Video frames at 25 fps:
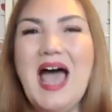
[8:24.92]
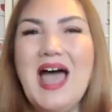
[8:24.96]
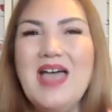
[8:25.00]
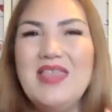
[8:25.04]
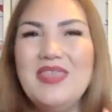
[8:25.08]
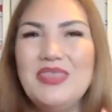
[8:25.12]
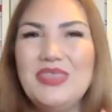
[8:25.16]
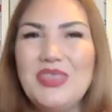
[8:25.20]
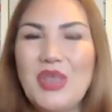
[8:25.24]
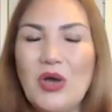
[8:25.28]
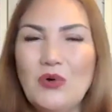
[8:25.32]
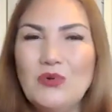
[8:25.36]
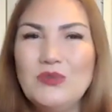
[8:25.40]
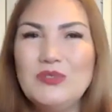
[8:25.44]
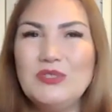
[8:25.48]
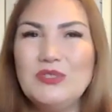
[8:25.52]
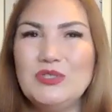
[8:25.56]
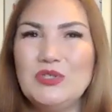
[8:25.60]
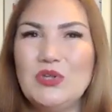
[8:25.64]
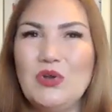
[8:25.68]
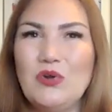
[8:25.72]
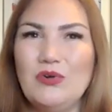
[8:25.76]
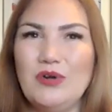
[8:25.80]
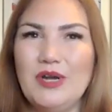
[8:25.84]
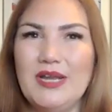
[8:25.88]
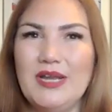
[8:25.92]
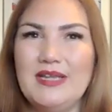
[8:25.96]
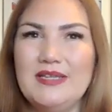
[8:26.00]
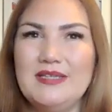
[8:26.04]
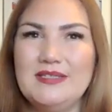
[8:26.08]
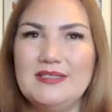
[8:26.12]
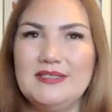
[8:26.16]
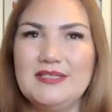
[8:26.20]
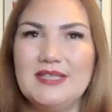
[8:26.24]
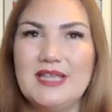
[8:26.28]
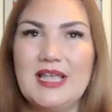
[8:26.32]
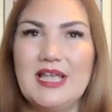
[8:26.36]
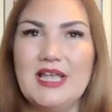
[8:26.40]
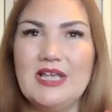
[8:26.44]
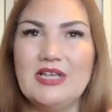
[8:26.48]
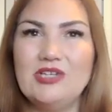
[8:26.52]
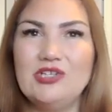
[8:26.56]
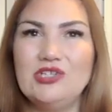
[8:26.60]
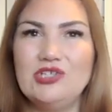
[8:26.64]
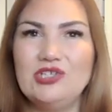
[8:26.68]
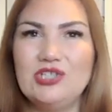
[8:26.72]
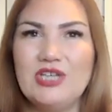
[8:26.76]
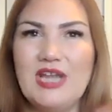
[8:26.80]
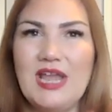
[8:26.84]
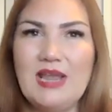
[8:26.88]
and those stories
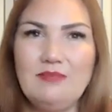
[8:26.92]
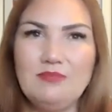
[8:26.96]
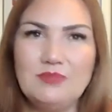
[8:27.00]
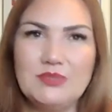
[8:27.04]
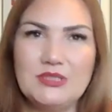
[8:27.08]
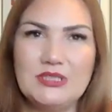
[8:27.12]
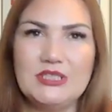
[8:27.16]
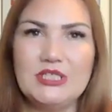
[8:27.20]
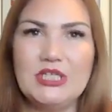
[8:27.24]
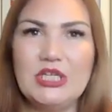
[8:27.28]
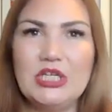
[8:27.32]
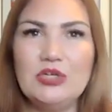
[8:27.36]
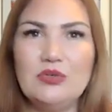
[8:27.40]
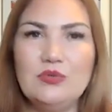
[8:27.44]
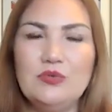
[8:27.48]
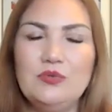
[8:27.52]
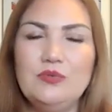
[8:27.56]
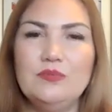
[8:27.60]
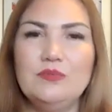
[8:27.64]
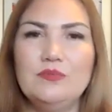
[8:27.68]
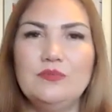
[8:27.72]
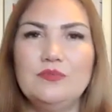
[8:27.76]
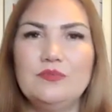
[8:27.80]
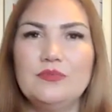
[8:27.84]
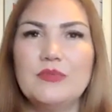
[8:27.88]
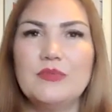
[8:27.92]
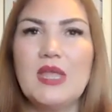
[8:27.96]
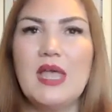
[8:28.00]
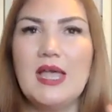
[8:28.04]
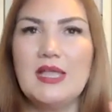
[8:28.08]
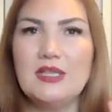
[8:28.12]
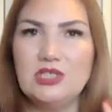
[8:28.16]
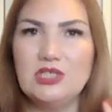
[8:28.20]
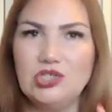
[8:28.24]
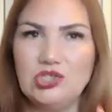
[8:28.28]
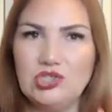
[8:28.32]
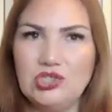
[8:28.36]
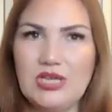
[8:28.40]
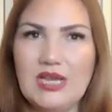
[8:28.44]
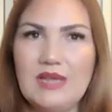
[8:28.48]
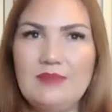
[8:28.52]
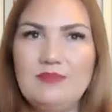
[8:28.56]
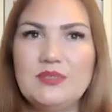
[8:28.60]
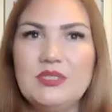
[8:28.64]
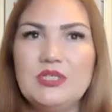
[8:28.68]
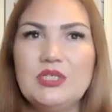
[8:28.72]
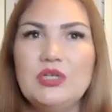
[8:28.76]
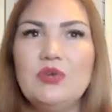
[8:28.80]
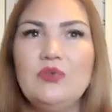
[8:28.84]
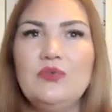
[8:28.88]
shapes you and
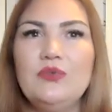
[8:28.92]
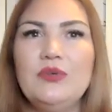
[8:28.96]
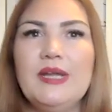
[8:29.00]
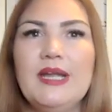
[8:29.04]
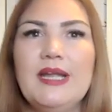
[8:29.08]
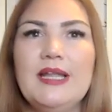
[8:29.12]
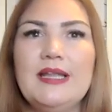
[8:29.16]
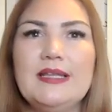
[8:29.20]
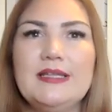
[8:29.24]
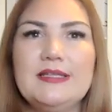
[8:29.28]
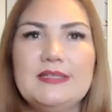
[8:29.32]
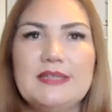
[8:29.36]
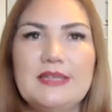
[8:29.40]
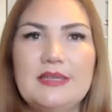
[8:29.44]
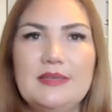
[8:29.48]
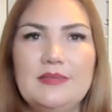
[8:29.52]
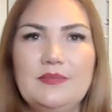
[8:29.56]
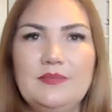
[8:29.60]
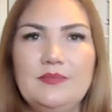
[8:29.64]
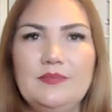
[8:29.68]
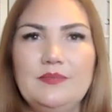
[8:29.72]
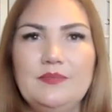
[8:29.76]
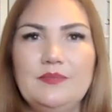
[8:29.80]
shapes your reality